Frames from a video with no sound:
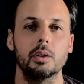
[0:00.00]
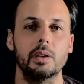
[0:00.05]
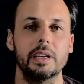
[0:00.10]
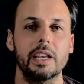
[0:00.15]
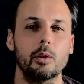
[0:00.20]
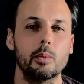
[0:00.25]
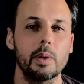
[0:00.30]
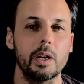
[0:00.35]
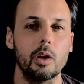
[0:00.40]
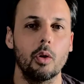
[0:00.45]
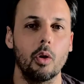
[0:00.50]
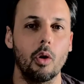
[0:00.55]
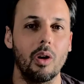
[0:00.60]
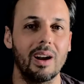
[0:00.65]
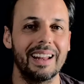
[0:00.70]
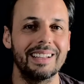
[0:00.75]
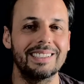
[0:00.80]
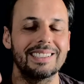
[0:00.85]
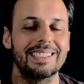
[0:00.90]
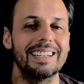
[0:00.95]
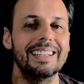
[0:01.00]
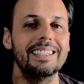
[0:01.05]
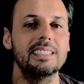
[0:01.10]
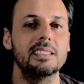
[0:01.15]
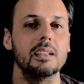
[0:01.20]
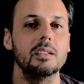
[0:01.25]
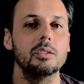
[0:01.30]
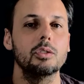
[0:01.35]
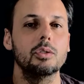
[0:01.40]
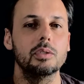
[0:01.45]
here we go. Let's
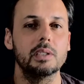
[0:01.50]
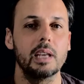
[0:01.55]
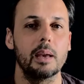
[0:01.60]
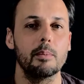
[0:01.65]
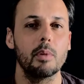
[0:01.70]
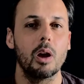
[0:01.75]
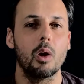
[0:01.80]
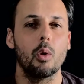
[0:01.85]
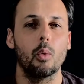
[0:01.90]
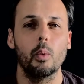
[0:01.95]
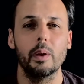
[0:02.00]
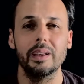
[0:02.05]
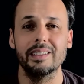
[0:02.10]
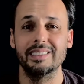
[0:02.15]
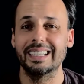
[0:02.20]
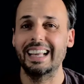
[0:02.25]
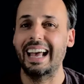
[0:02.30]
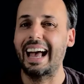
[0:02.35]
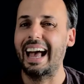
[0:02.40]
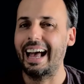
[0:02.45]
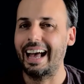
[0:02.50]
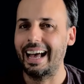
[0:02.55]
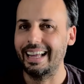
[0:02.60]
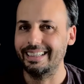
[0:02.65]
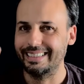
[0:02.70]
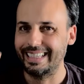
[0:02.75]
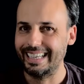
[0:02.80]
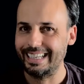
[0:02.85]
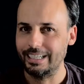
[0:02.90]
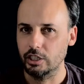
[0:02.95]
listen to them with
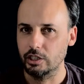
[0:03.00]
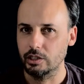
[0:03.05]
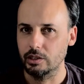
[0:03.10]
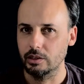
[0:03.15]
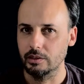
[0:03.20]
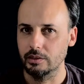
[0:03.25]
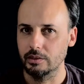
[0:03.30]
attention.